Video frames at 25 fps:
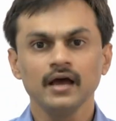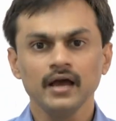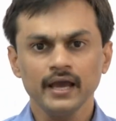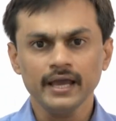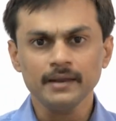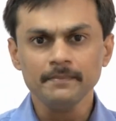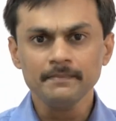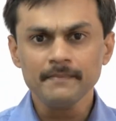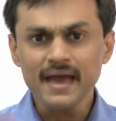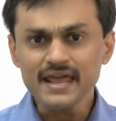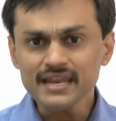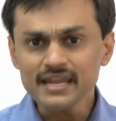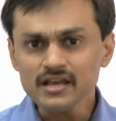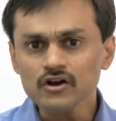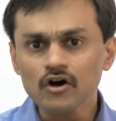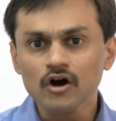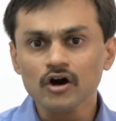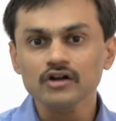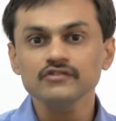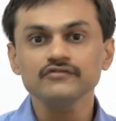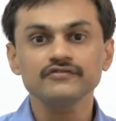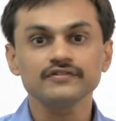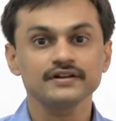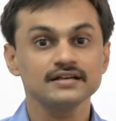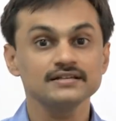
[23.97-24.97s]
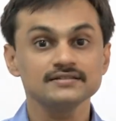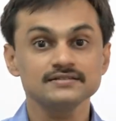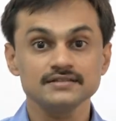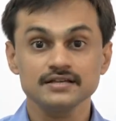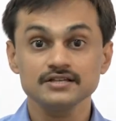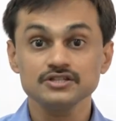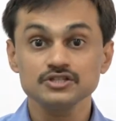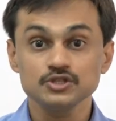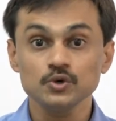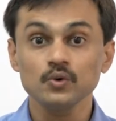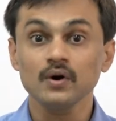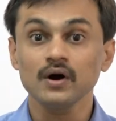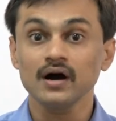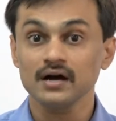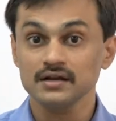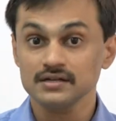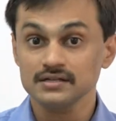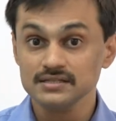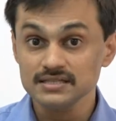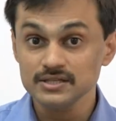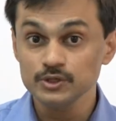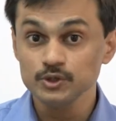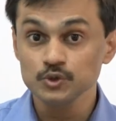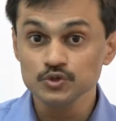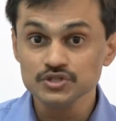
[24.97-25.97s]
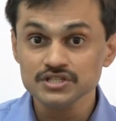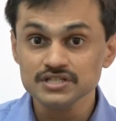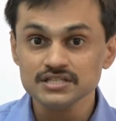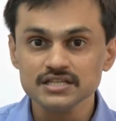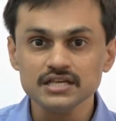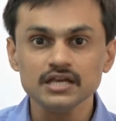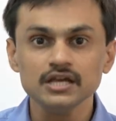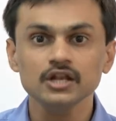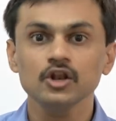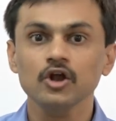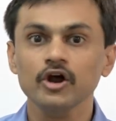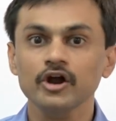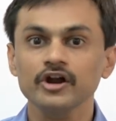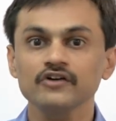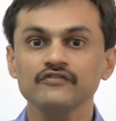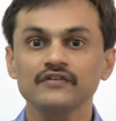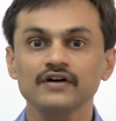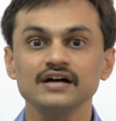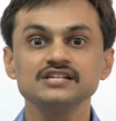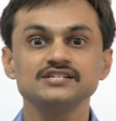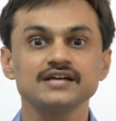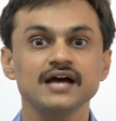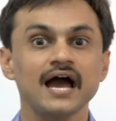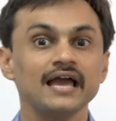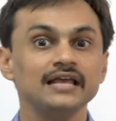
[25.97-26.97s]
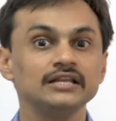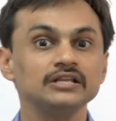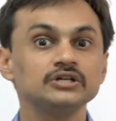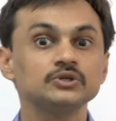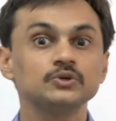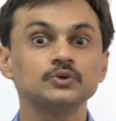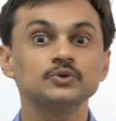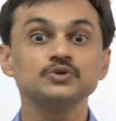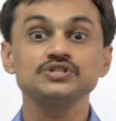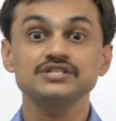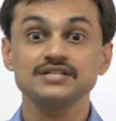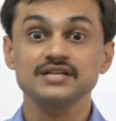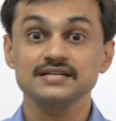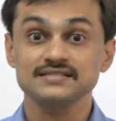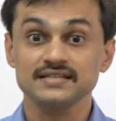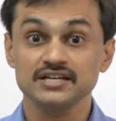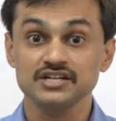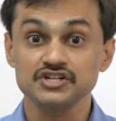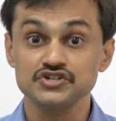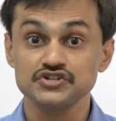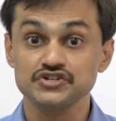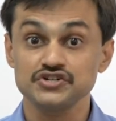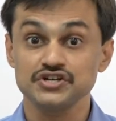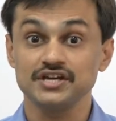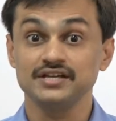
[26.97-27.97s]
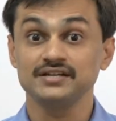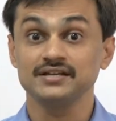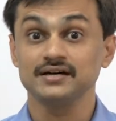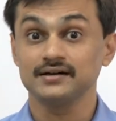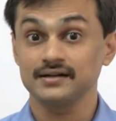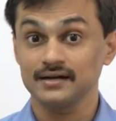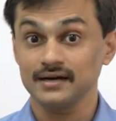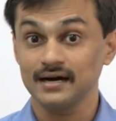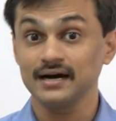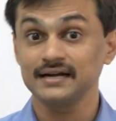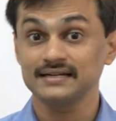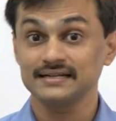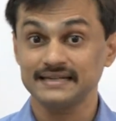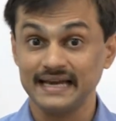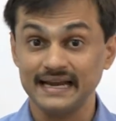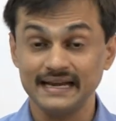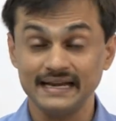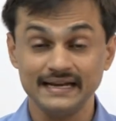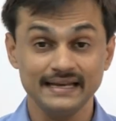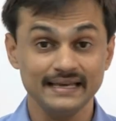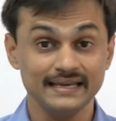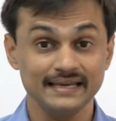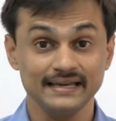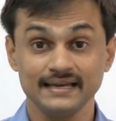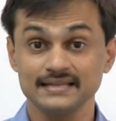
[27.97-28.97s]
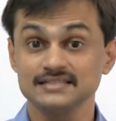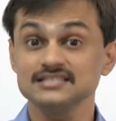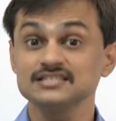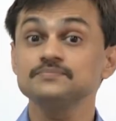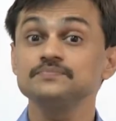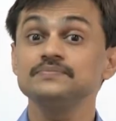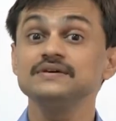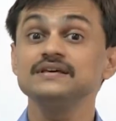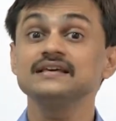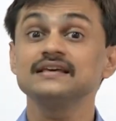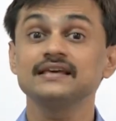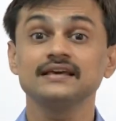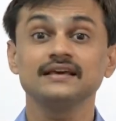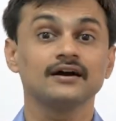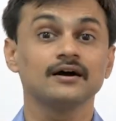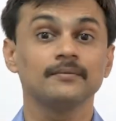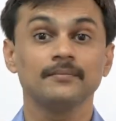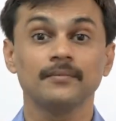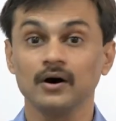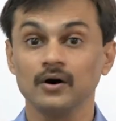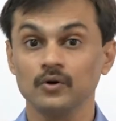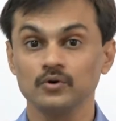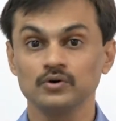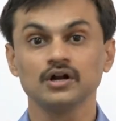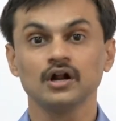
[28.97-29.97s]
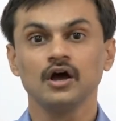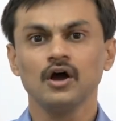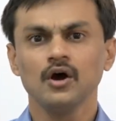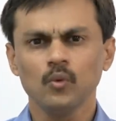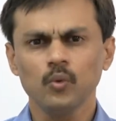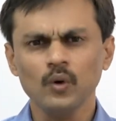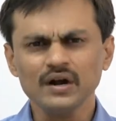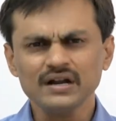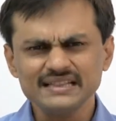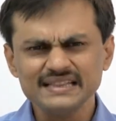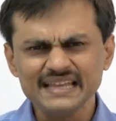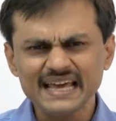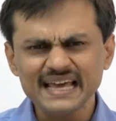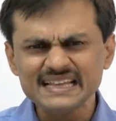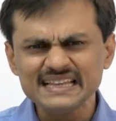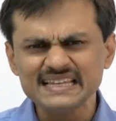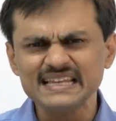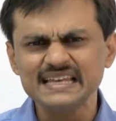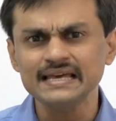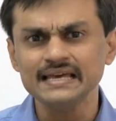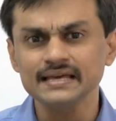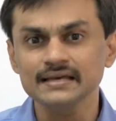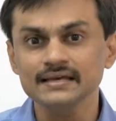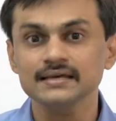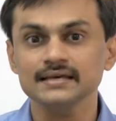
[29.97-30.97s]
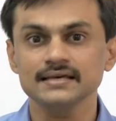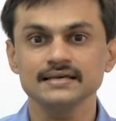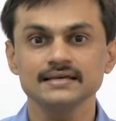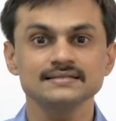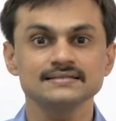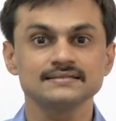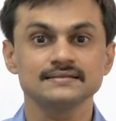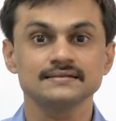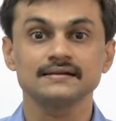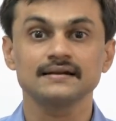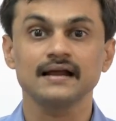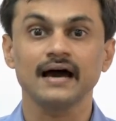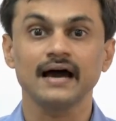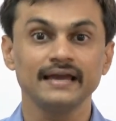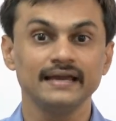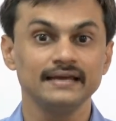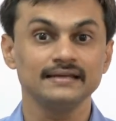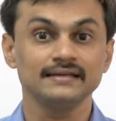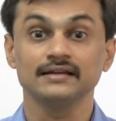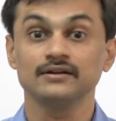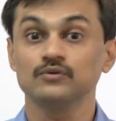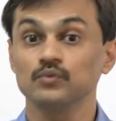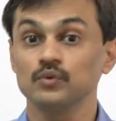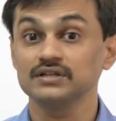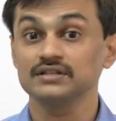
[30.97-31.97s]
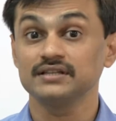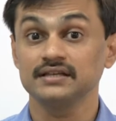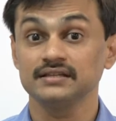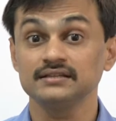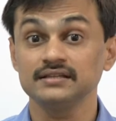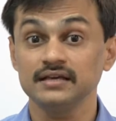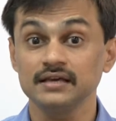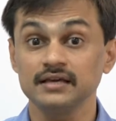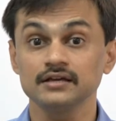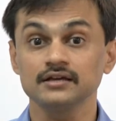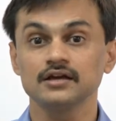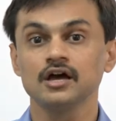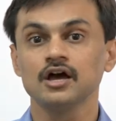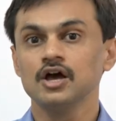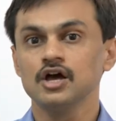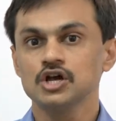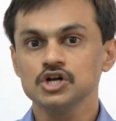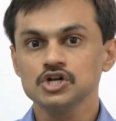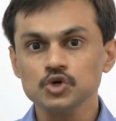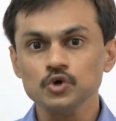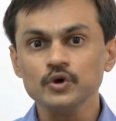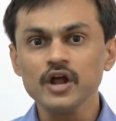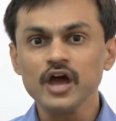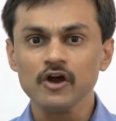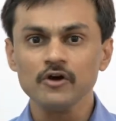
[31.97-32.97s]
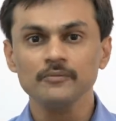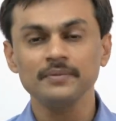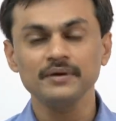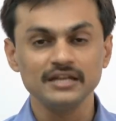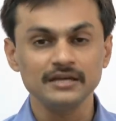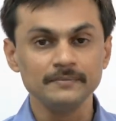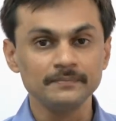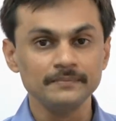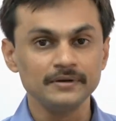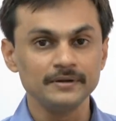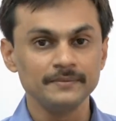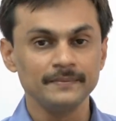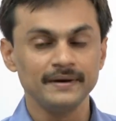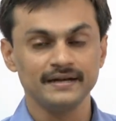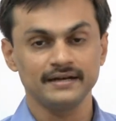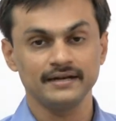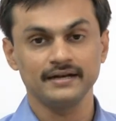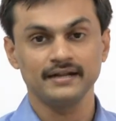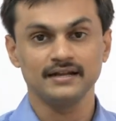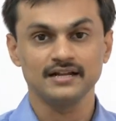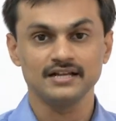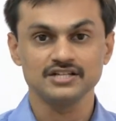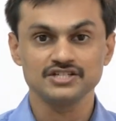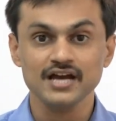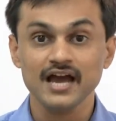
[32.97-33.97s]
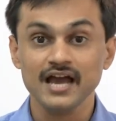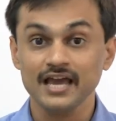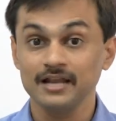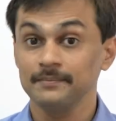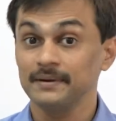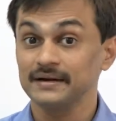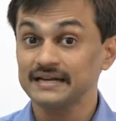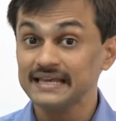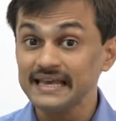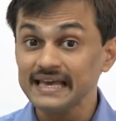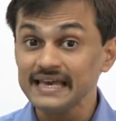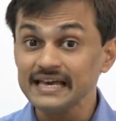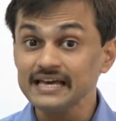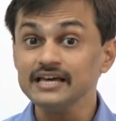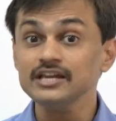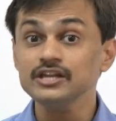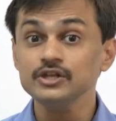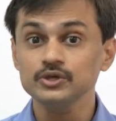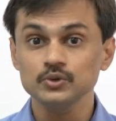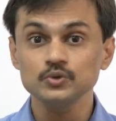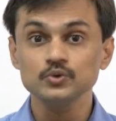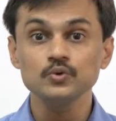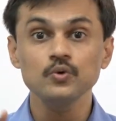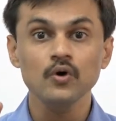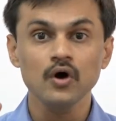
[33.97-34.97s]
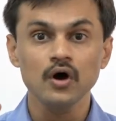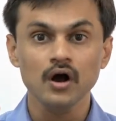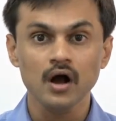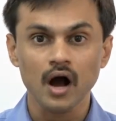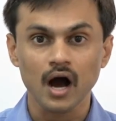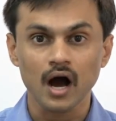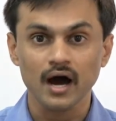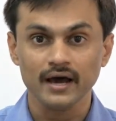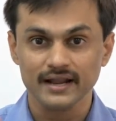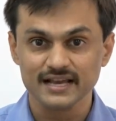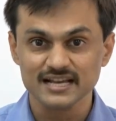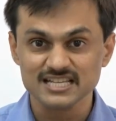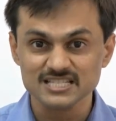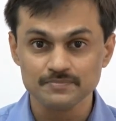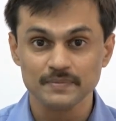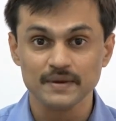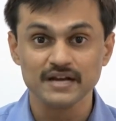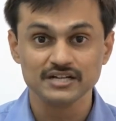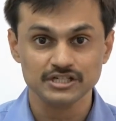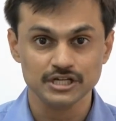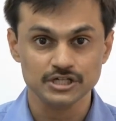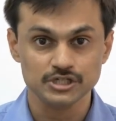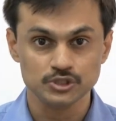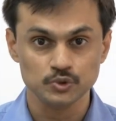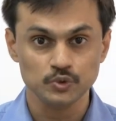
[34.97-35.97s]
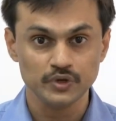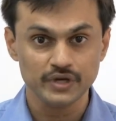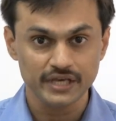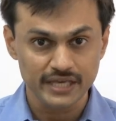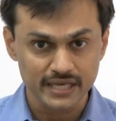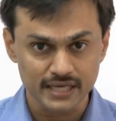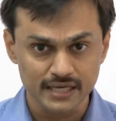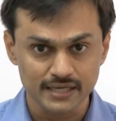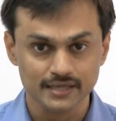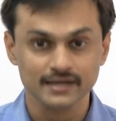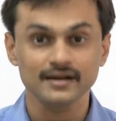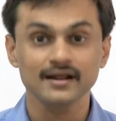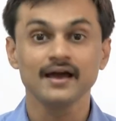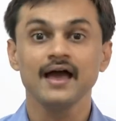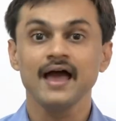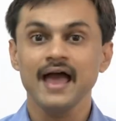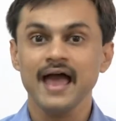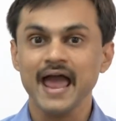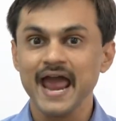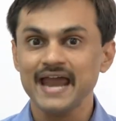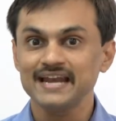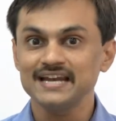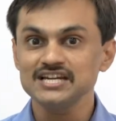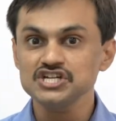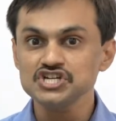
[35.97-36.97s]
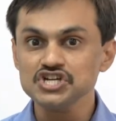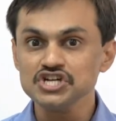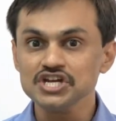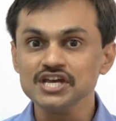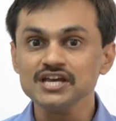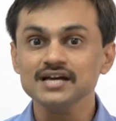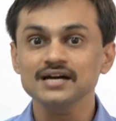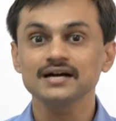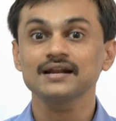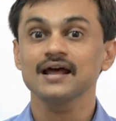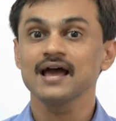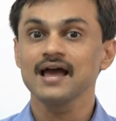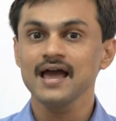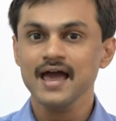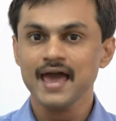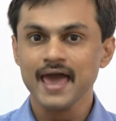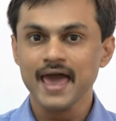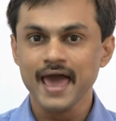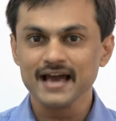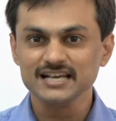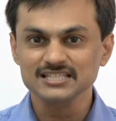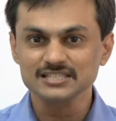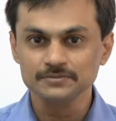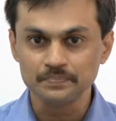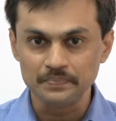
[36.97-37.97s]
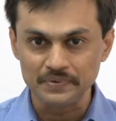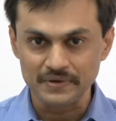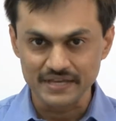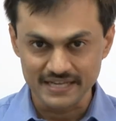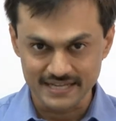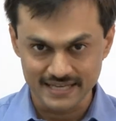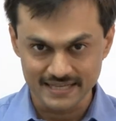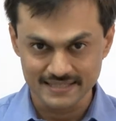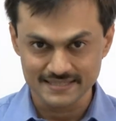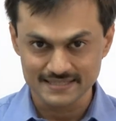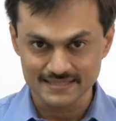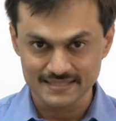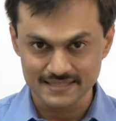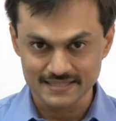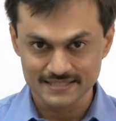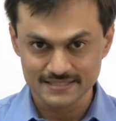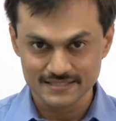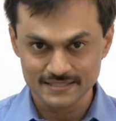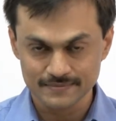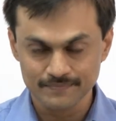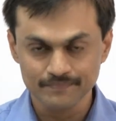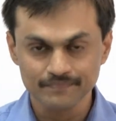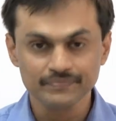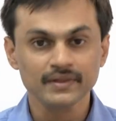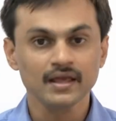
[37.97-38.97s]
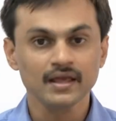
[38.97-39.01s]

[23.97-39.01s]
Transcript: In many conferences, you you see a lot of agile coaches and trainers attending and speaking about what they think is right and what they think should have been implemented in agile. But here you are expected to hear and share experiences.